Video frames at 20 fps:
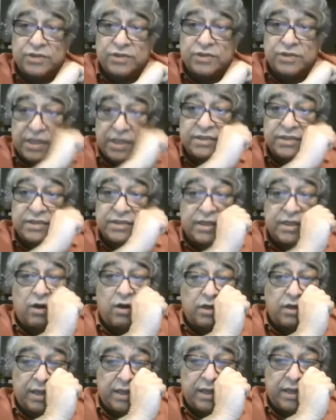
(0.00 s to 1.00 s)
Yes, they are.
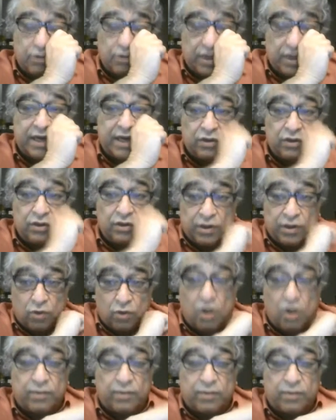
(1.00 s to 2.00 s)
They, you can you can
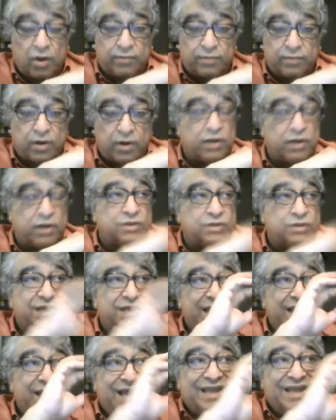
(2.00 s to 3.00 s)
call them God particles.
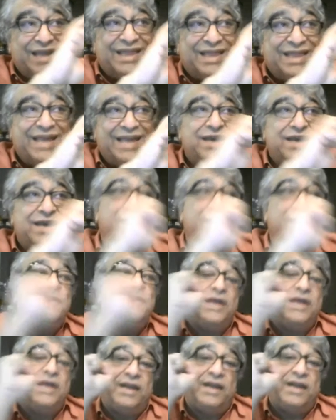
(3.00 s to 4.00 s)
They come
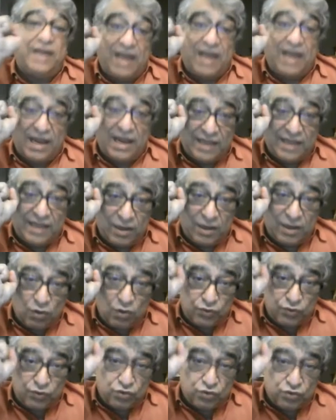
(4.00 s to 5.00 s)
in and they
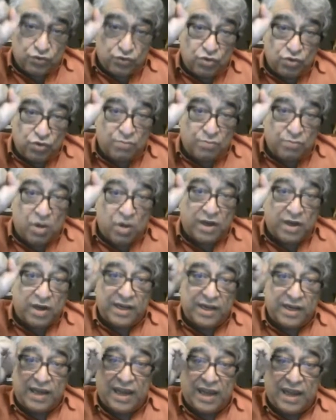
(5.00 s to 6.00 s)
go through your
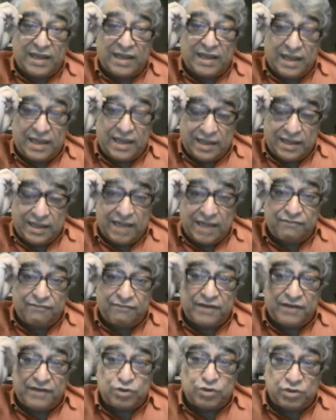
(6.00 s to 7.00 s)
body and then they
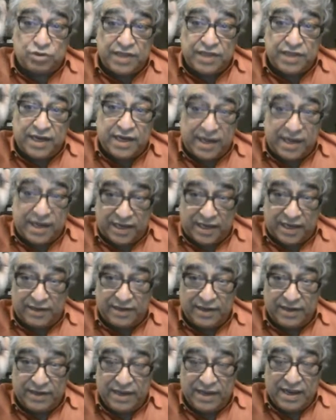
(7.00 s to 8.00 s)
affect your DNA.
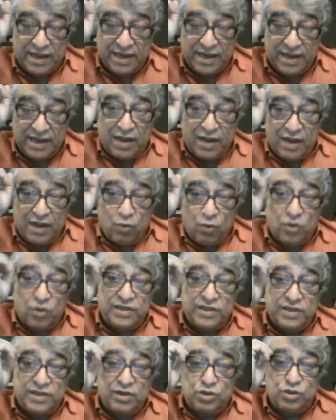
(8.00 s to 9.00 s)

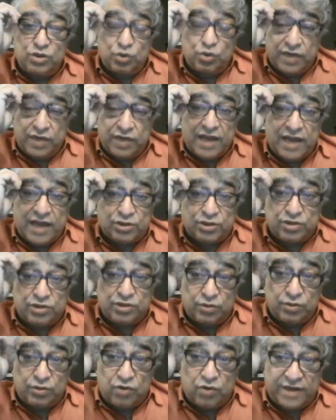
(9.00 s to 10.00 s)
What they're doing
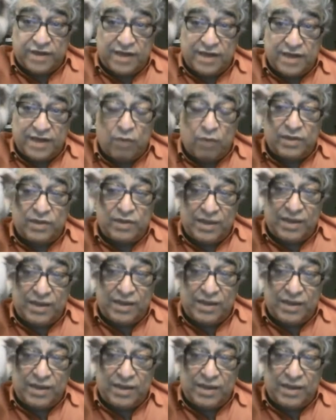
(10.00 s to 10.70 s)
actually right now, when they